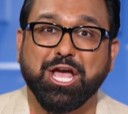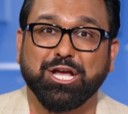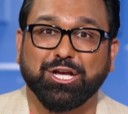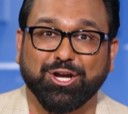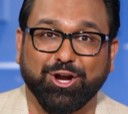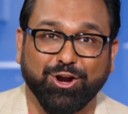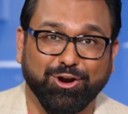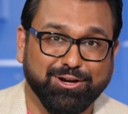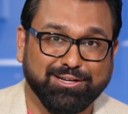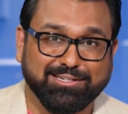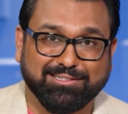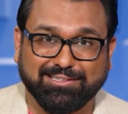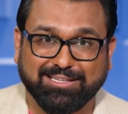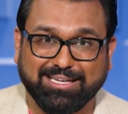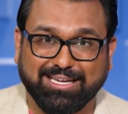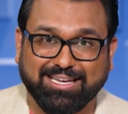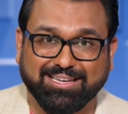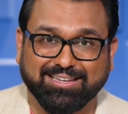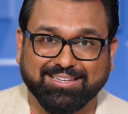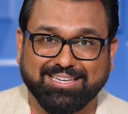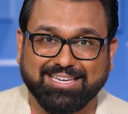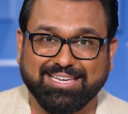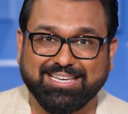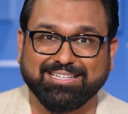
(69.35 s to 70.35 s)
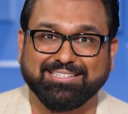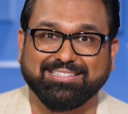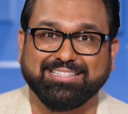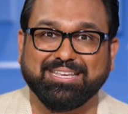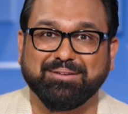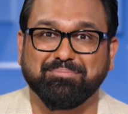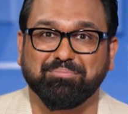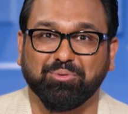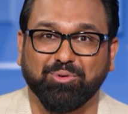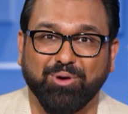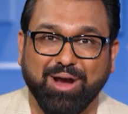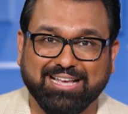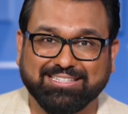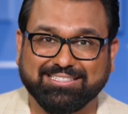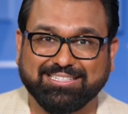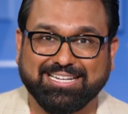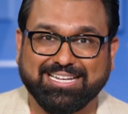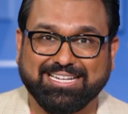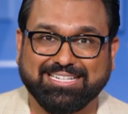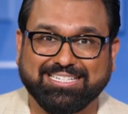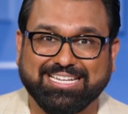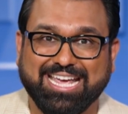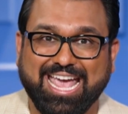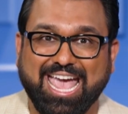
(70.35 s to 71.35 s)
Currently, he is the
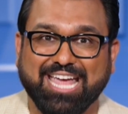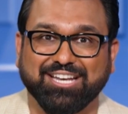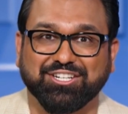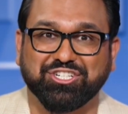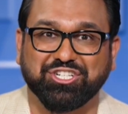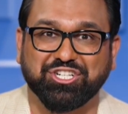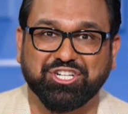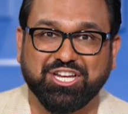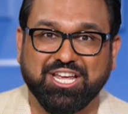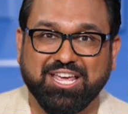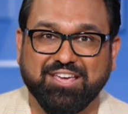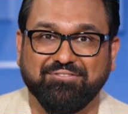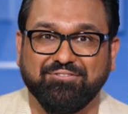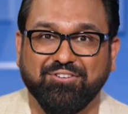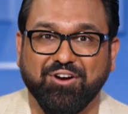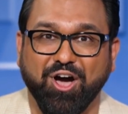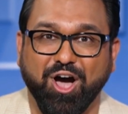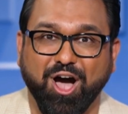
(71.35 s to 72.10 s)
President and Chief